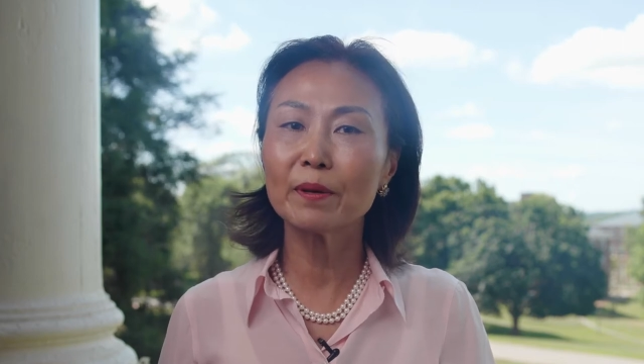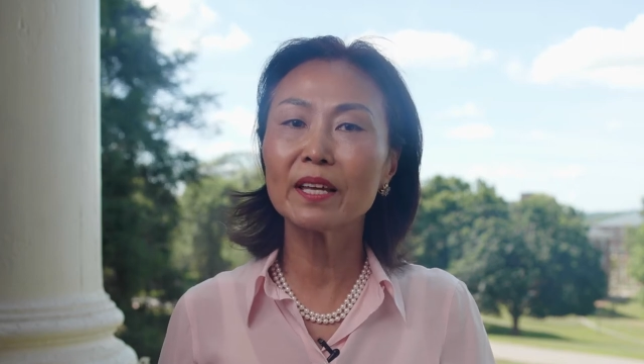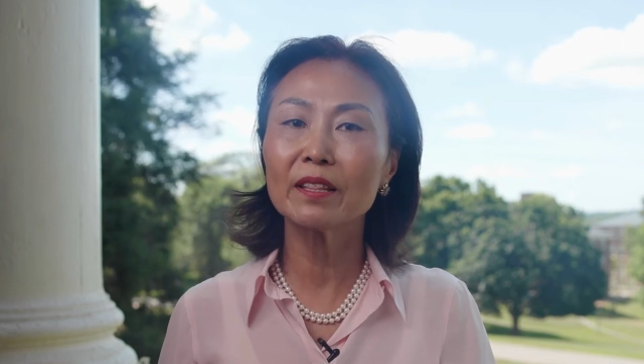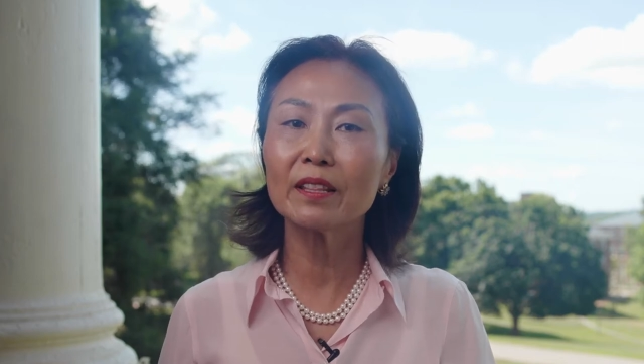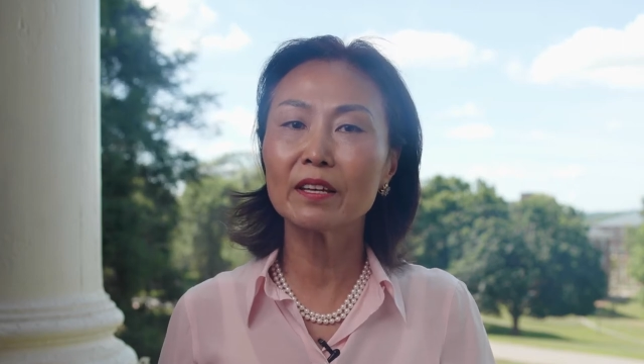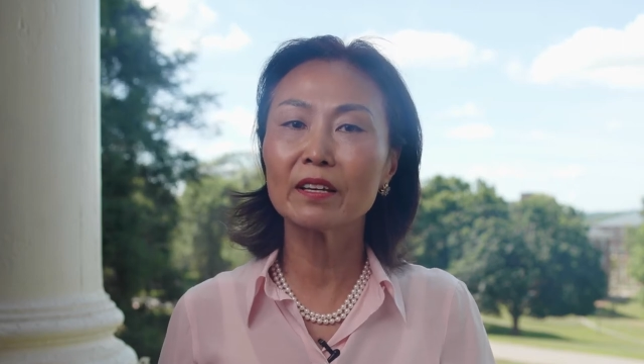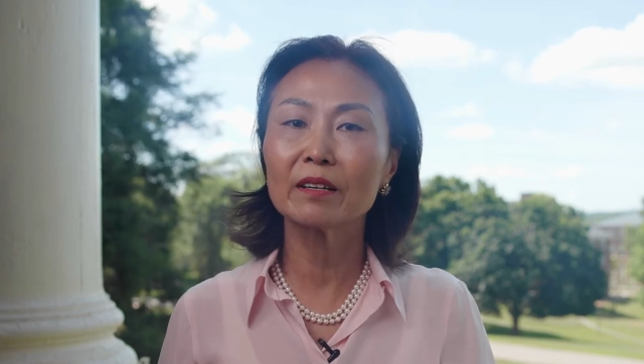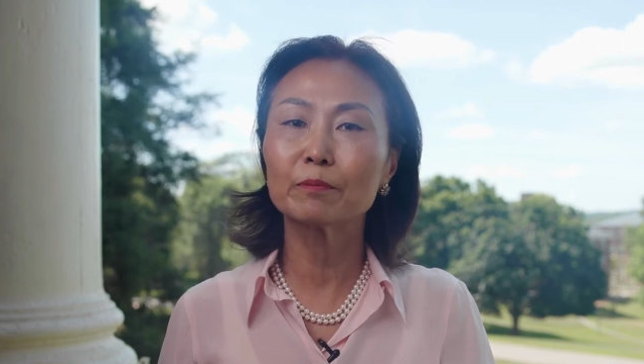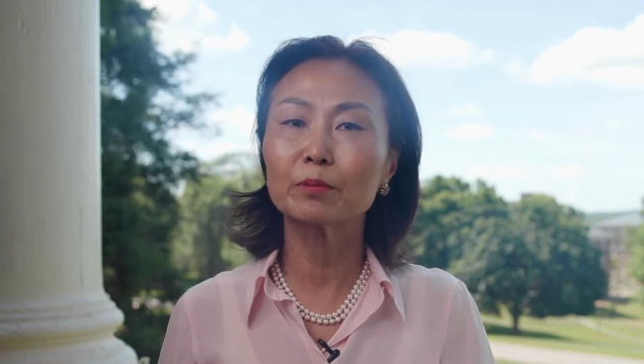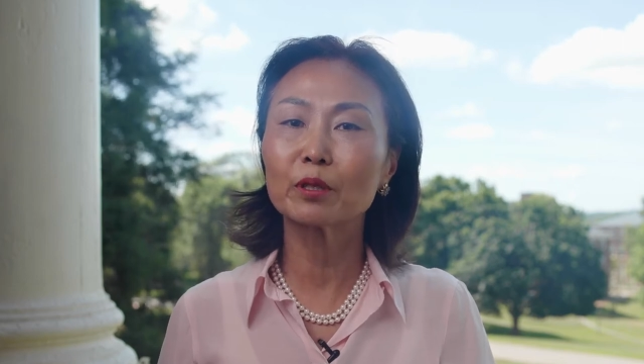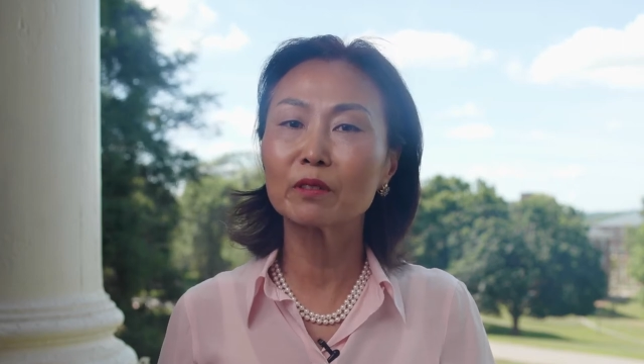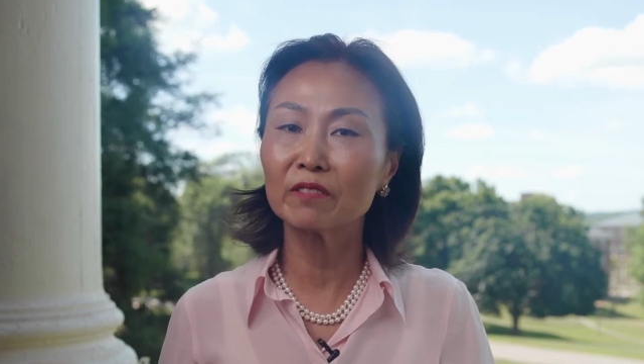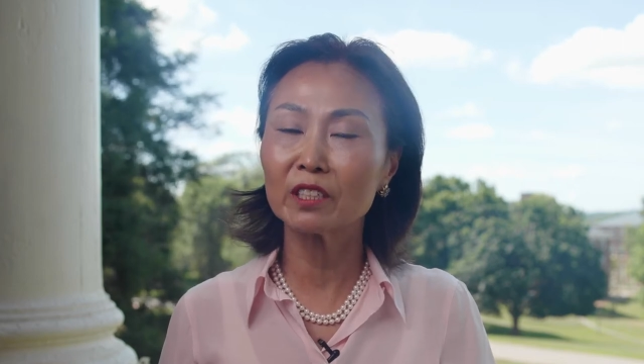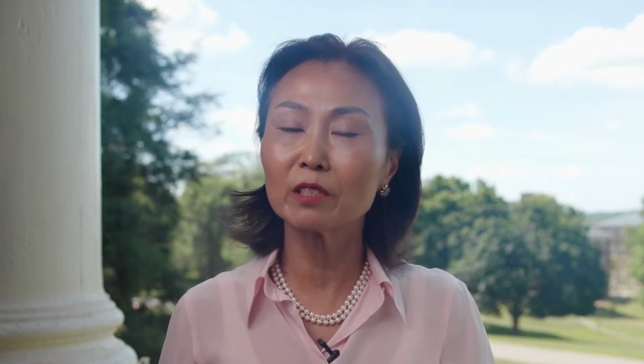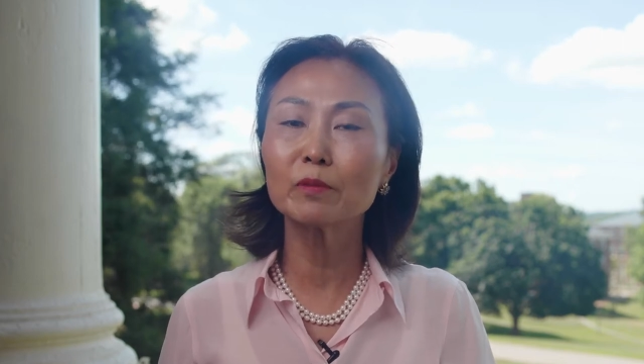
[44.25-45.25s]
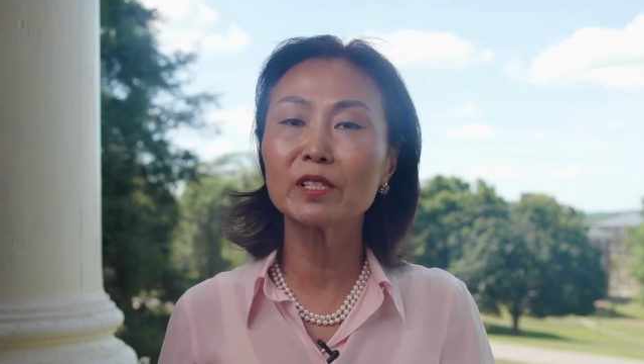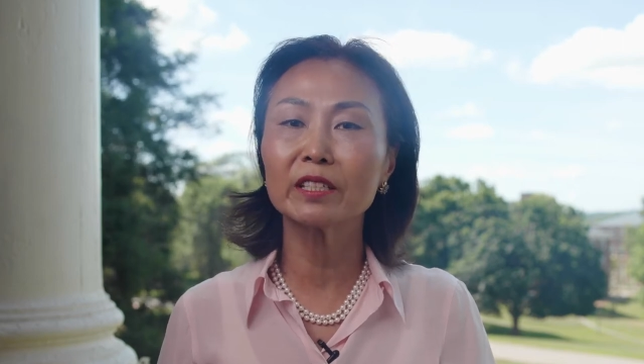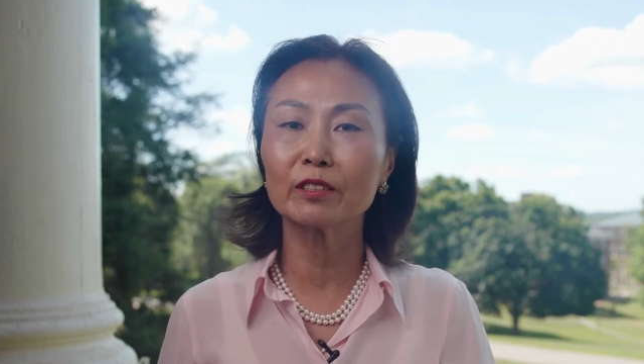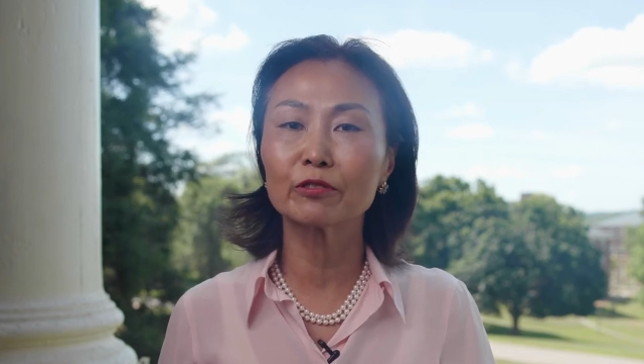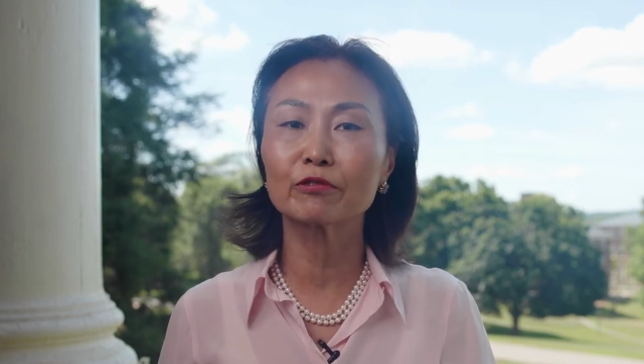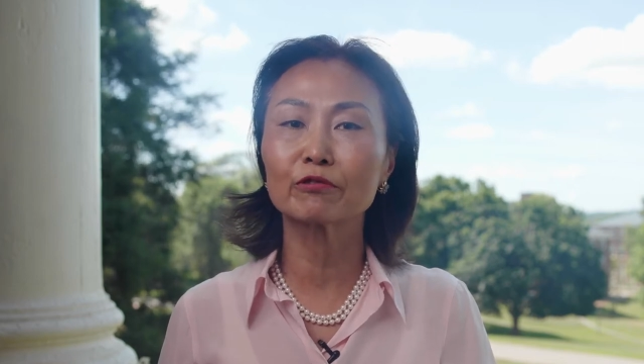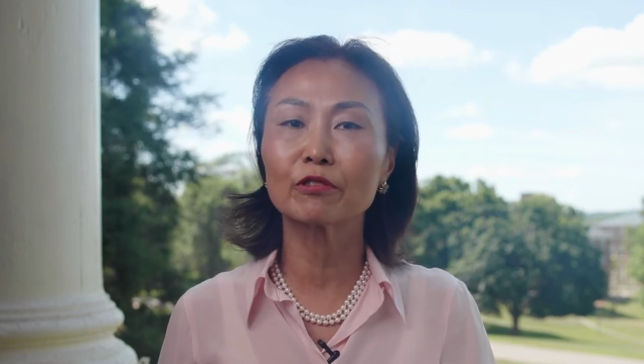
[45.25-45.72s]
been the
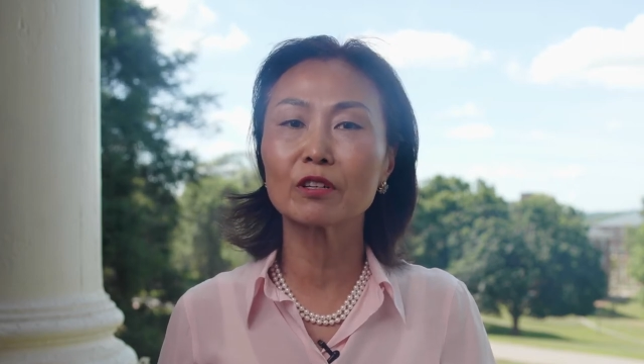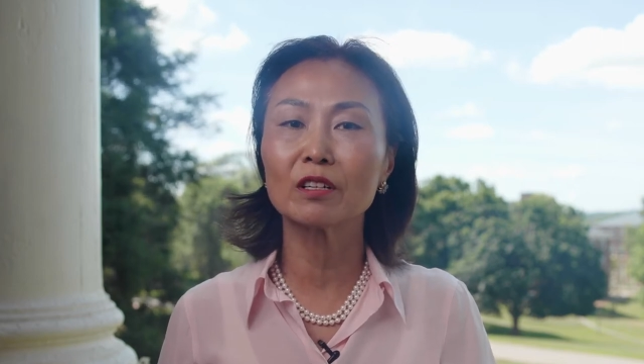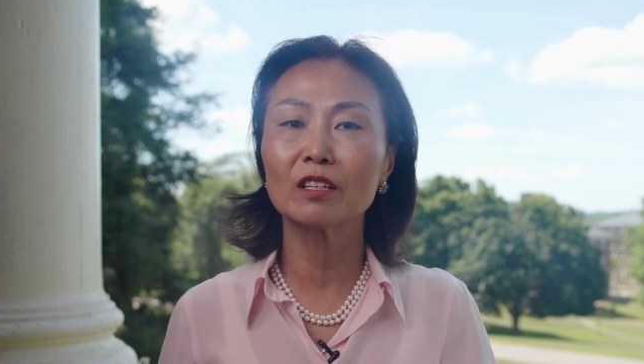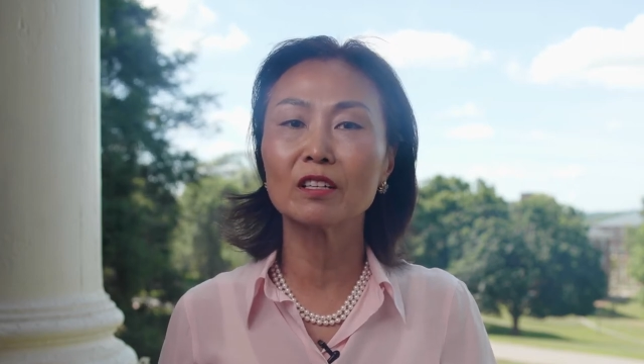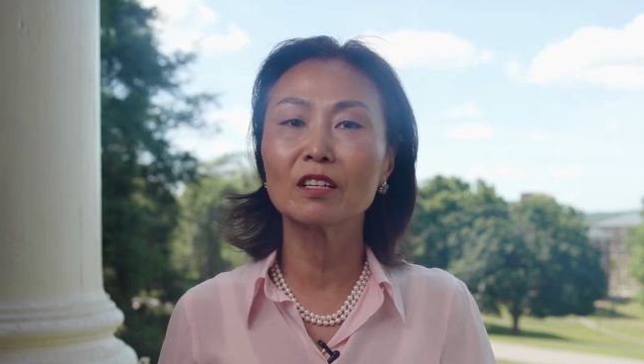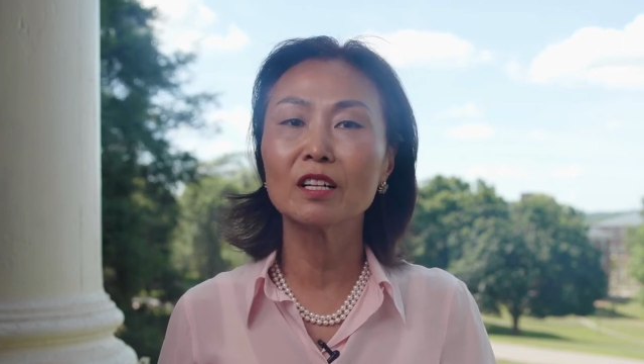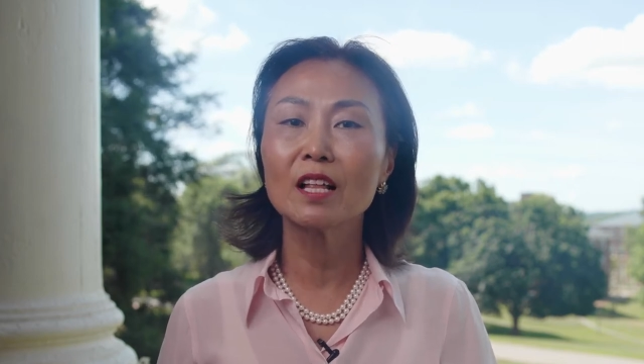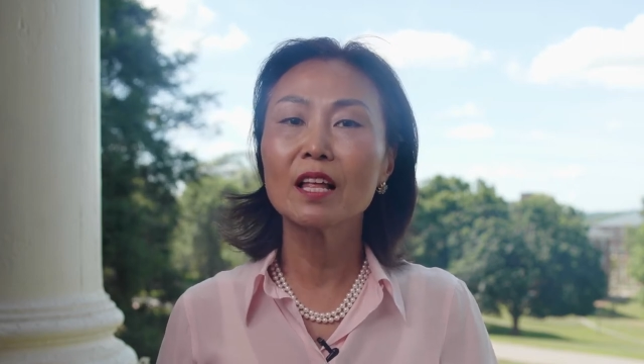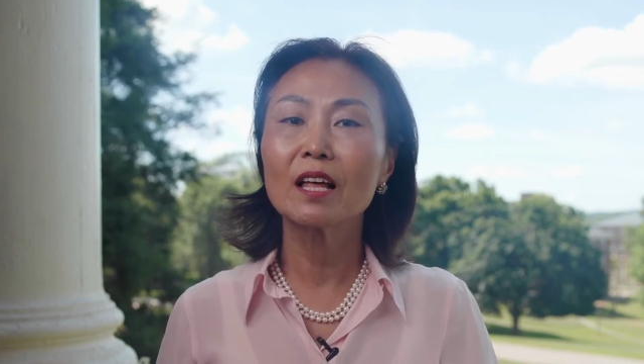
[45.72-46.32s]
proverbial straw